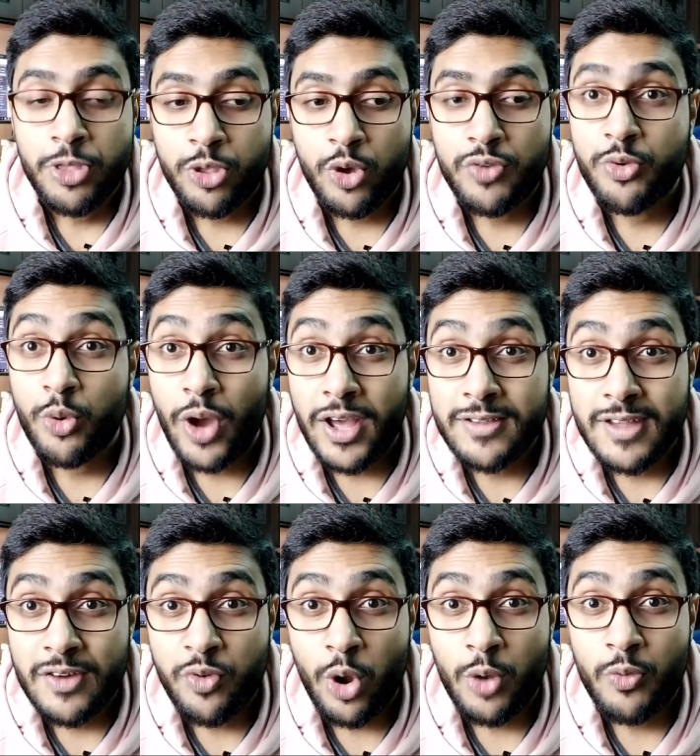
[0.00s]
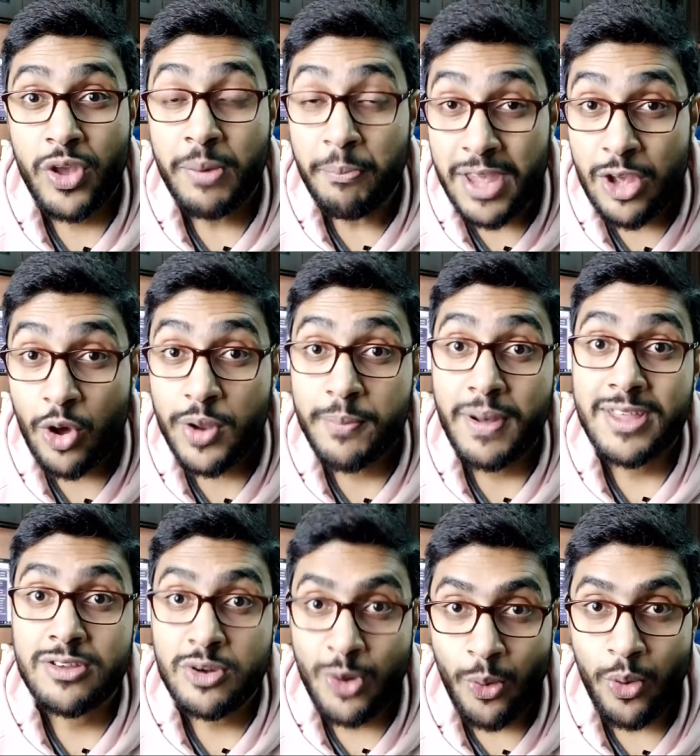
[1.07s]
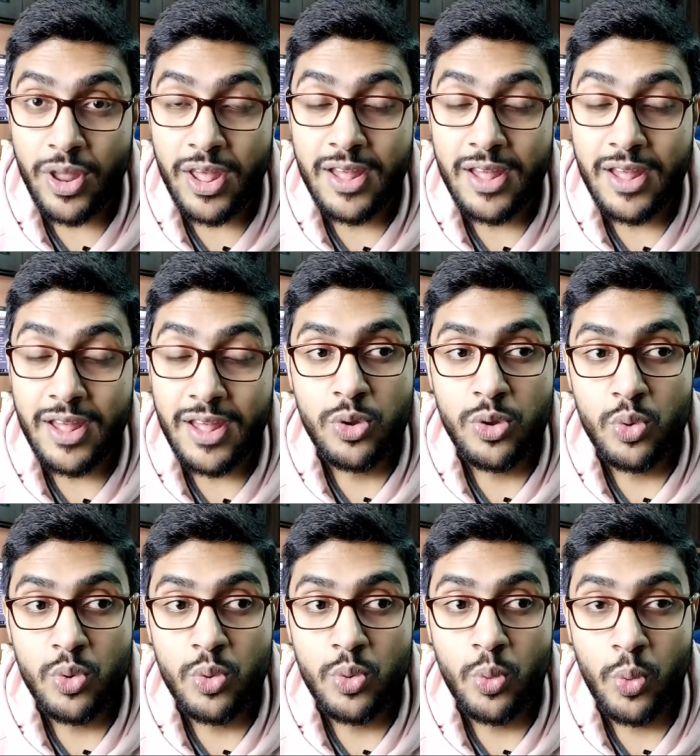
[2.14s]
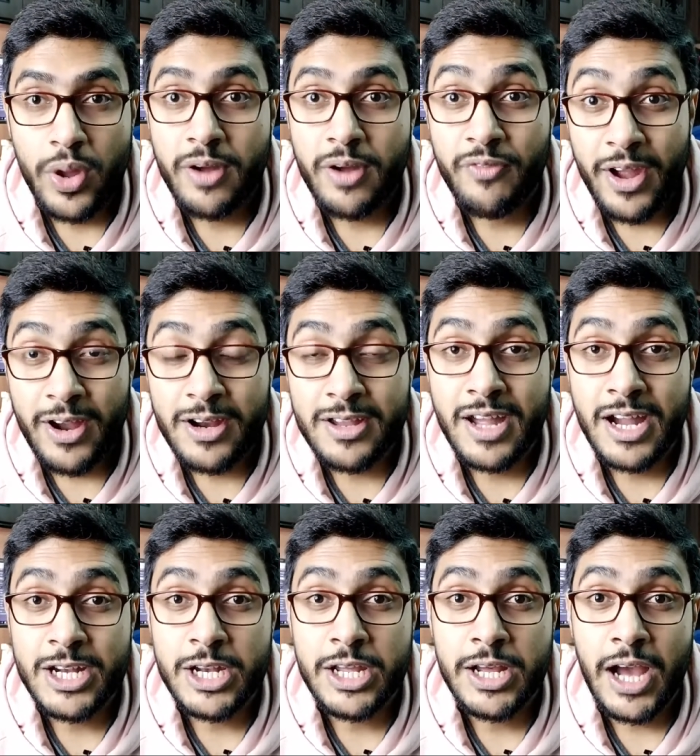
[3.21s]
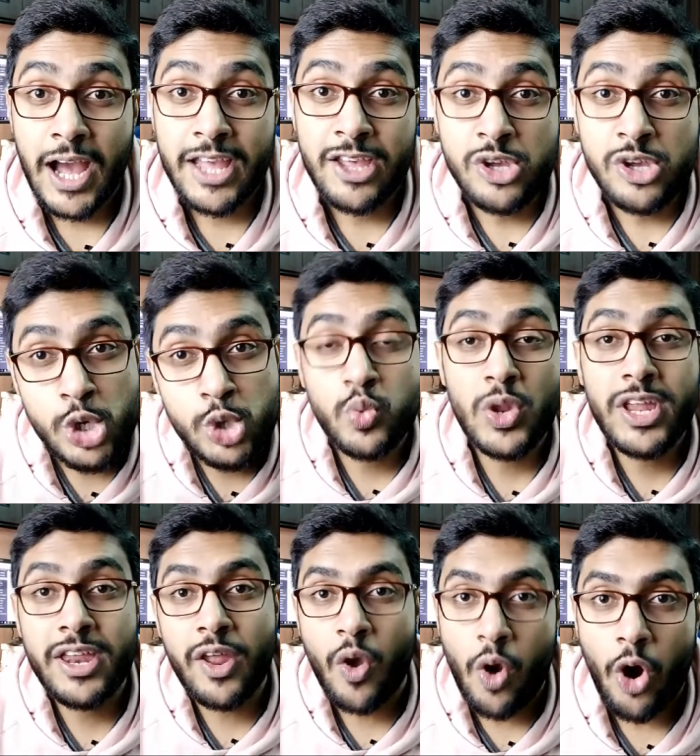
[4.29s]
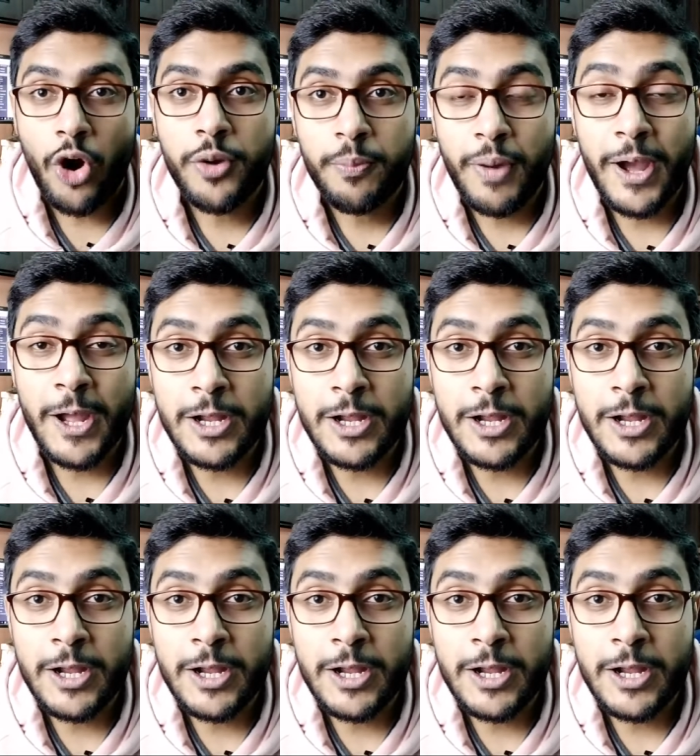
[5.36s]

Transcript: So if you guys are following me on my story, then you were aware that uh, I usually record my